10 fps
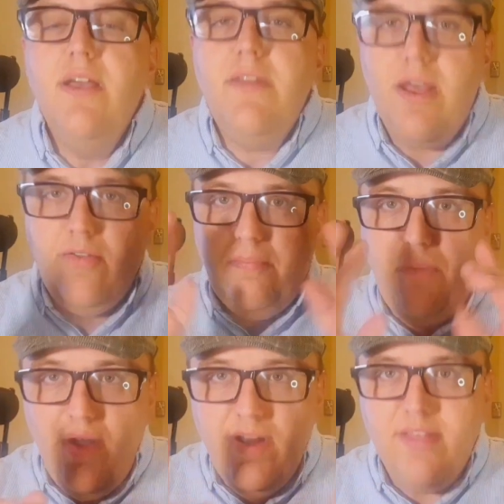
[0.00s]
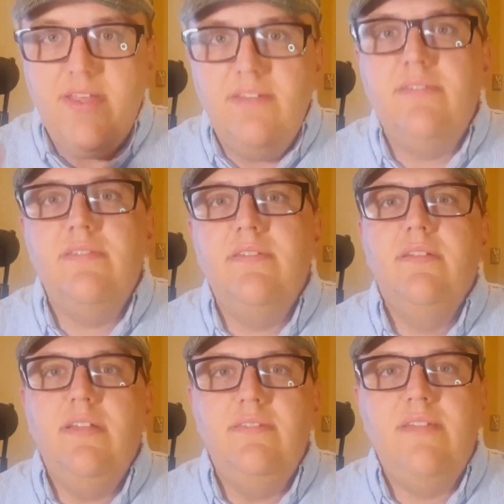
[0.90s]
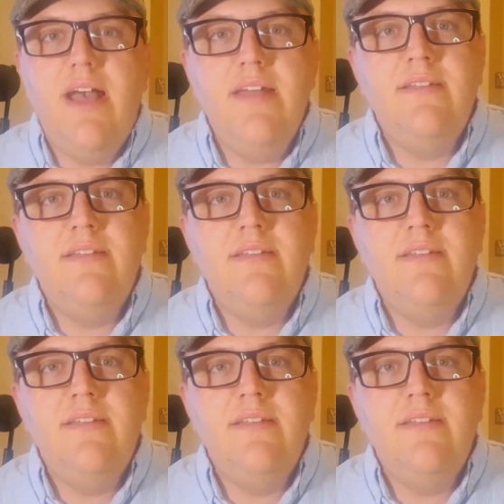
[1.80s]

Now, the point of this is that